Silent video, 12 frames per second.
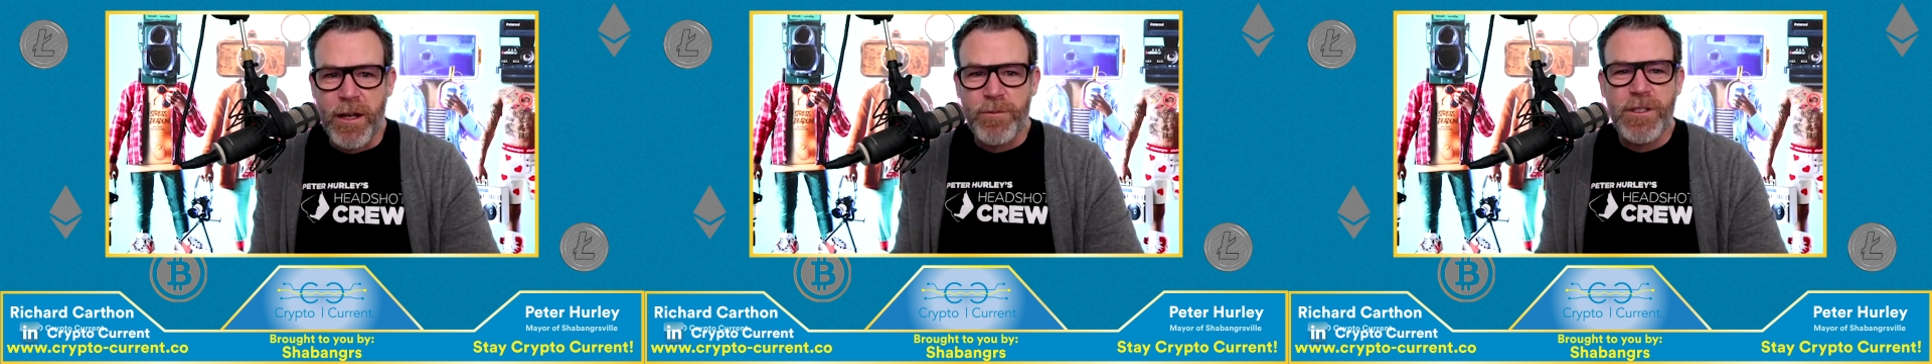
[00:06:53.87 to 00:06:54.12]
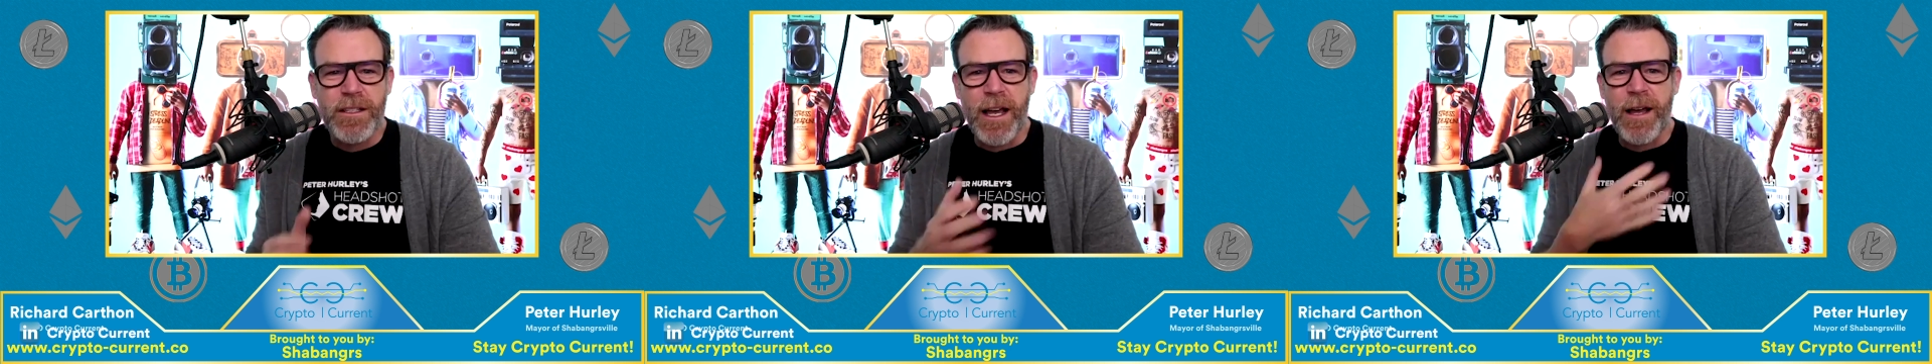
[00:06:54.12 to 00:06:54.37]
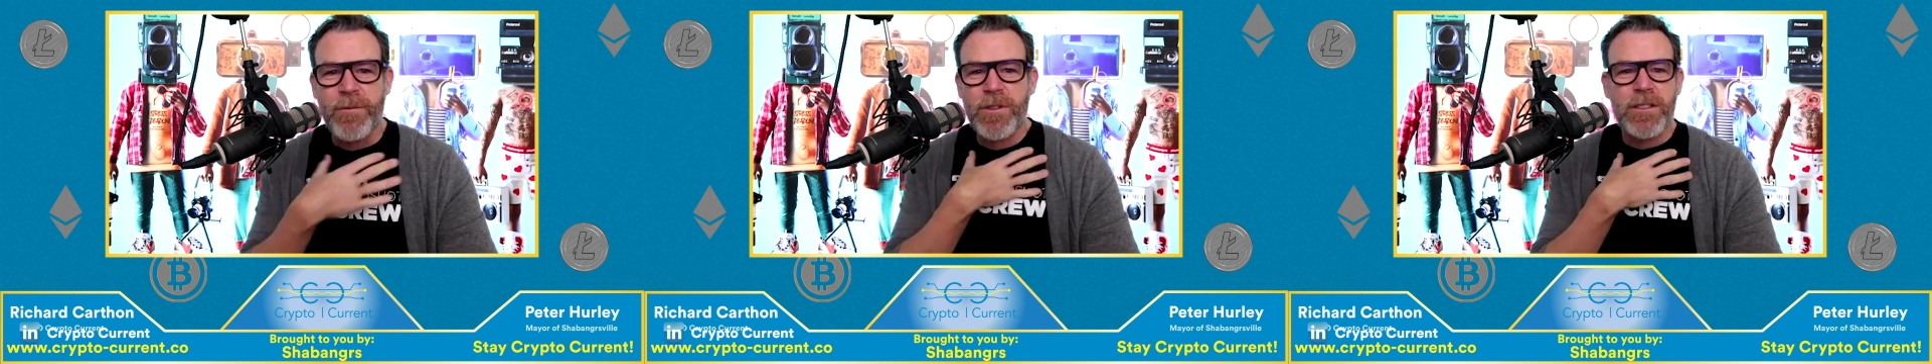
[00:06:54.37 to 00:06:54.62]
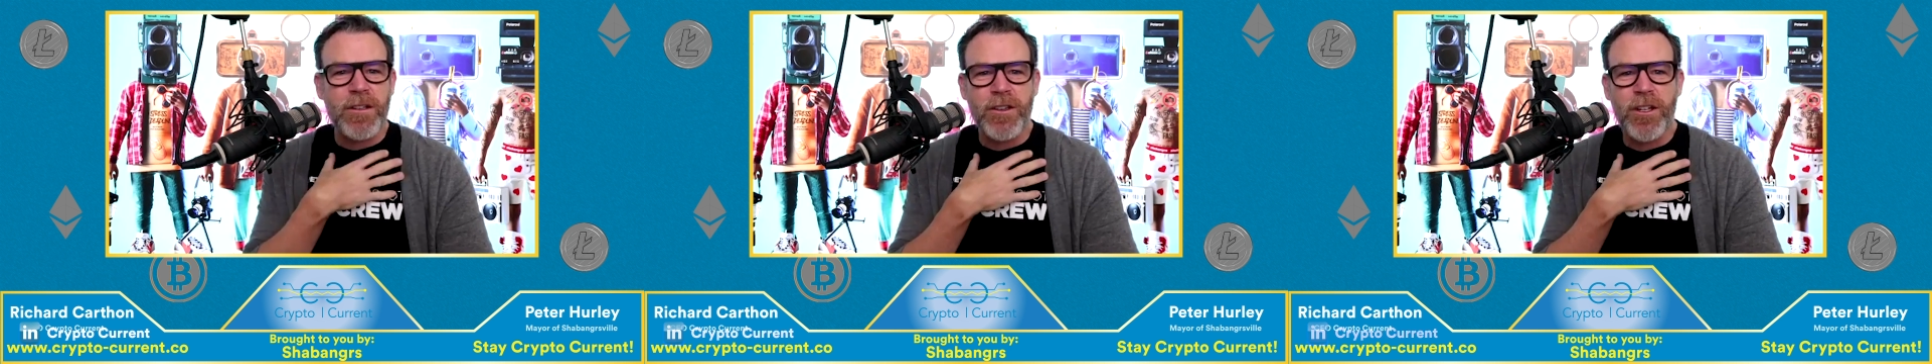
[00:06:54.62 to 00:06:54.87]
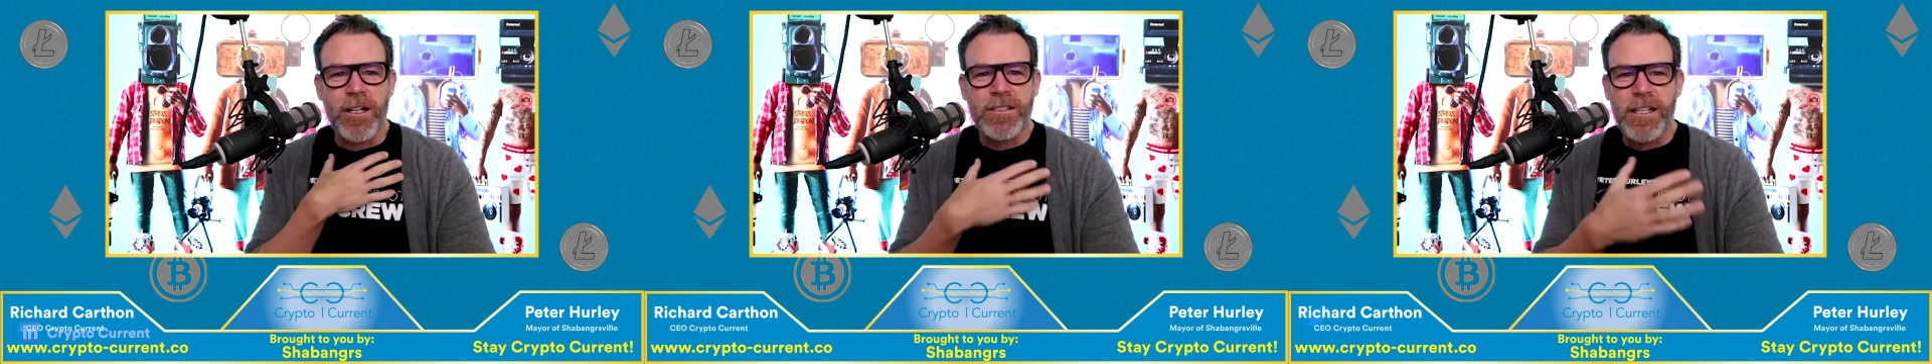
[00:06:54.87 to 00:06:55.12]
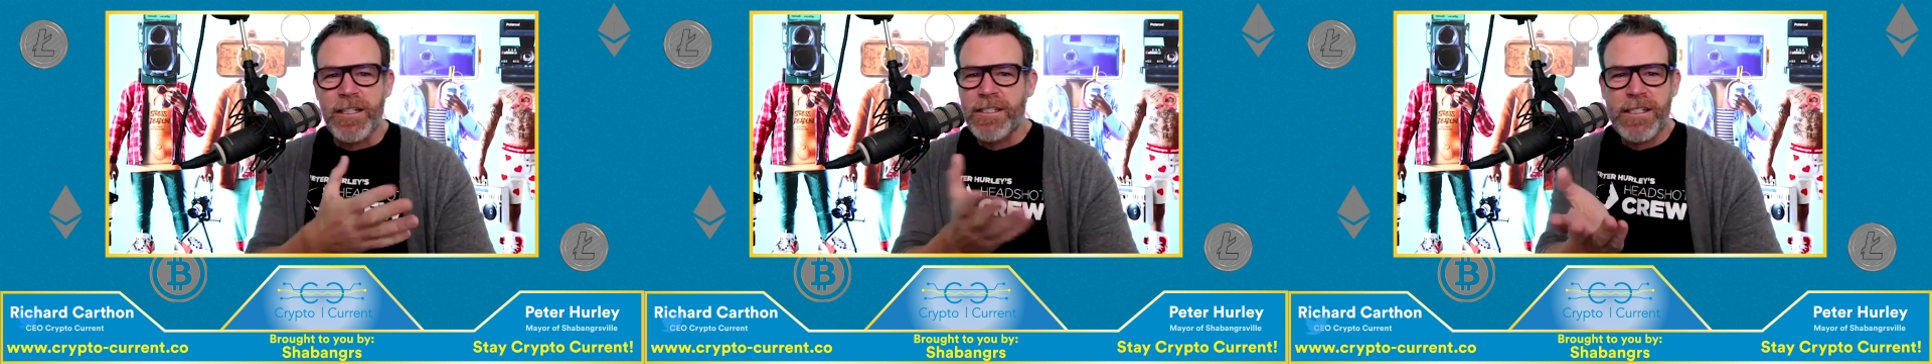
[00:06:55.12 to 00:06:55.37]
I'm just the
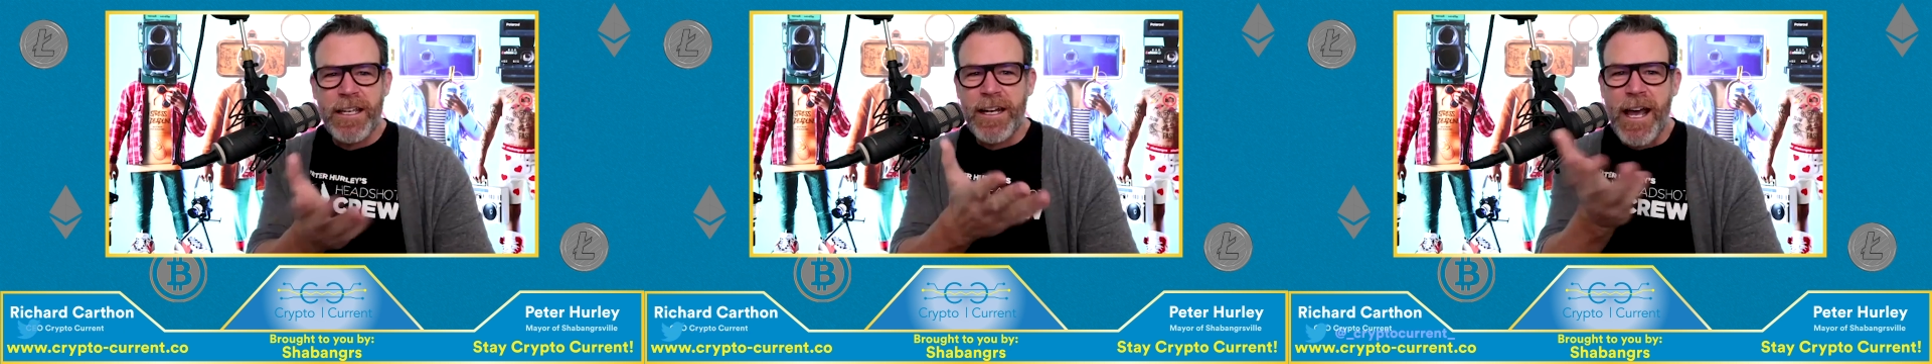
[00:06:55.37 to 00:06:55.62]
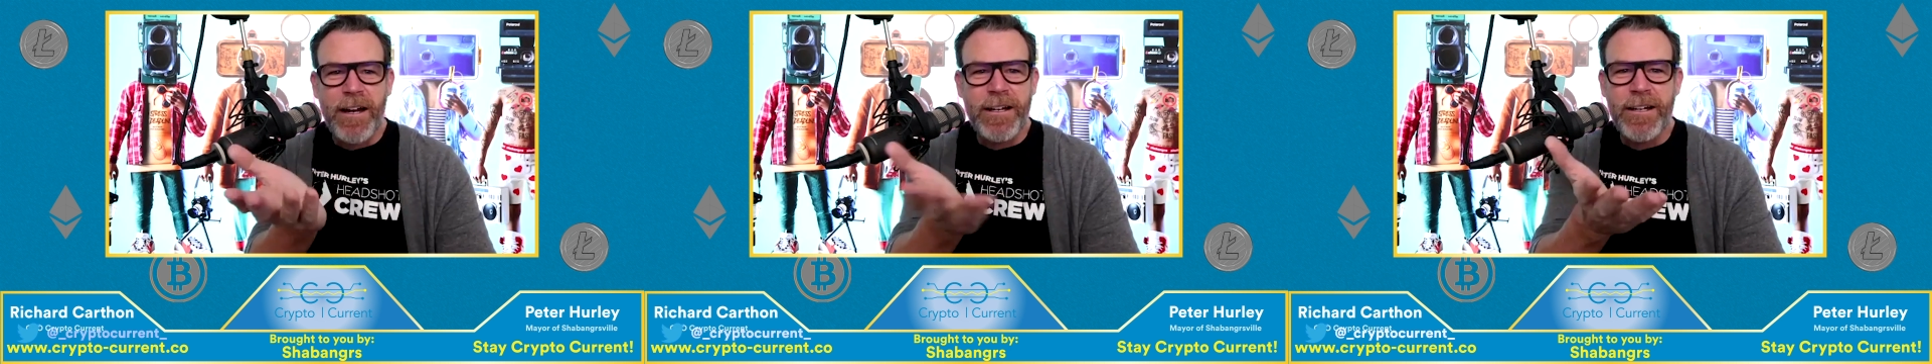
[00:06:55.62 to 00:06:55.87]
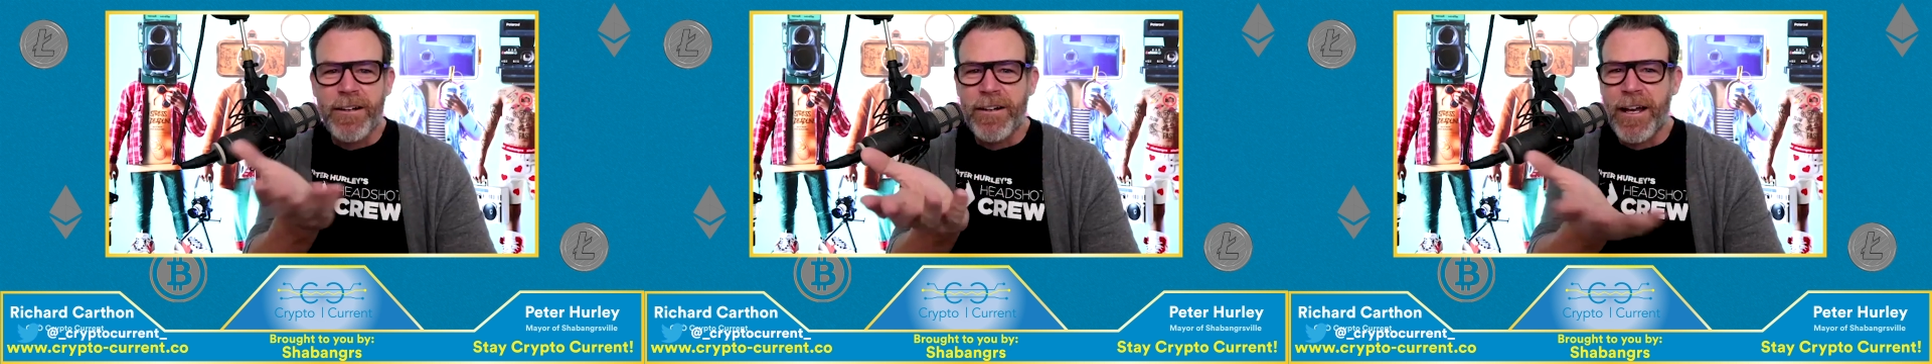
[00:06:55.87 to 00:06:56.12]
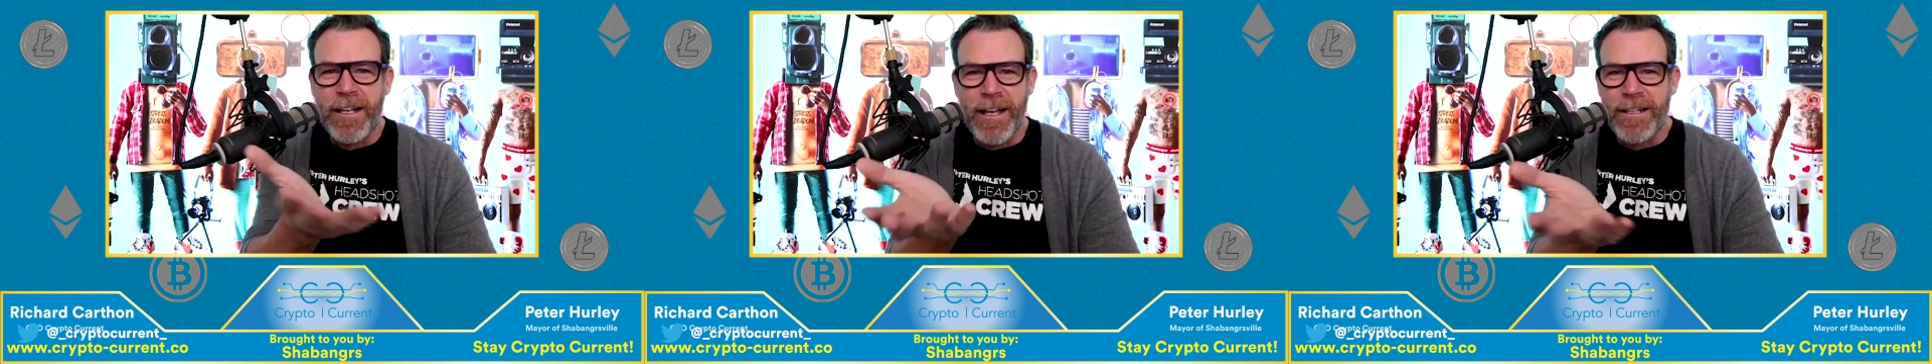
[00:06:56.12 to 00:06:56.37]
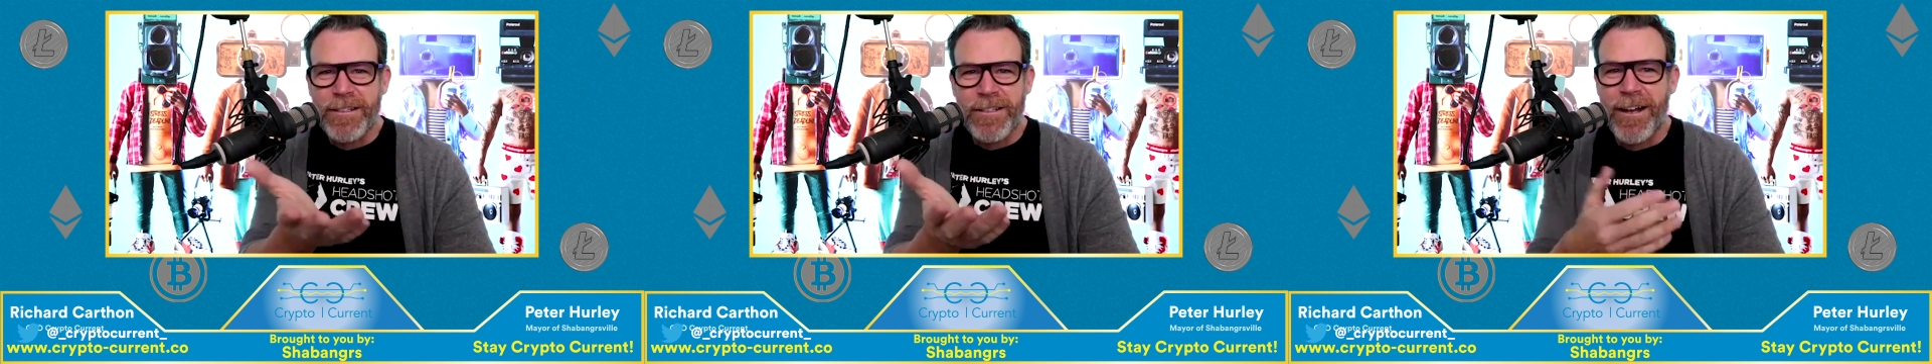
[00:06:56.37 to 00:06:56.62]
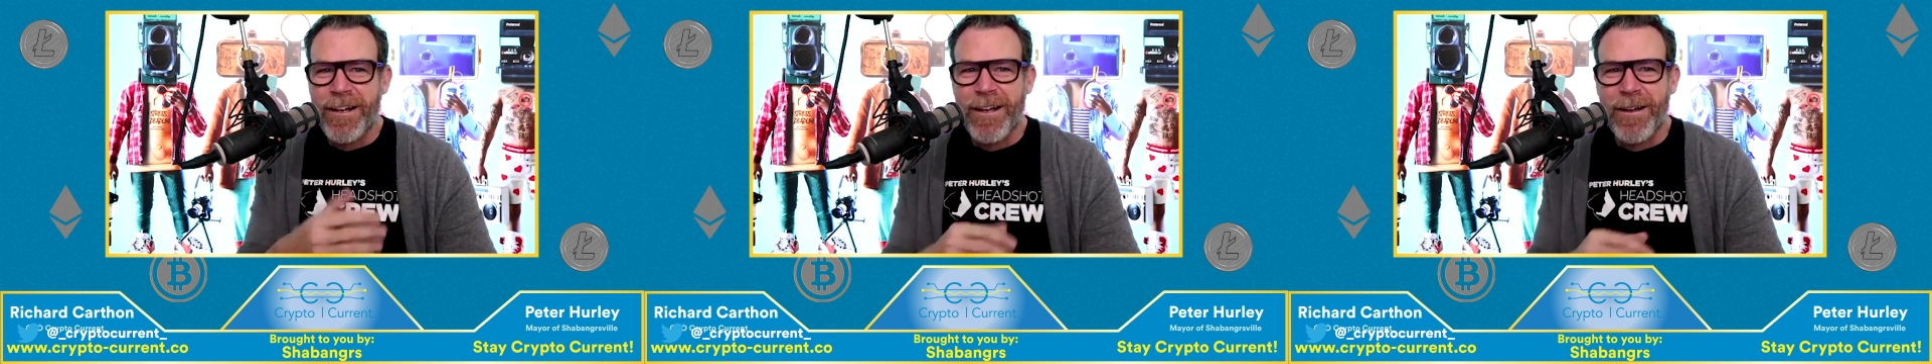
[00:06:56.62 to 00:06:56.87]
looks. I just get out here and I talk.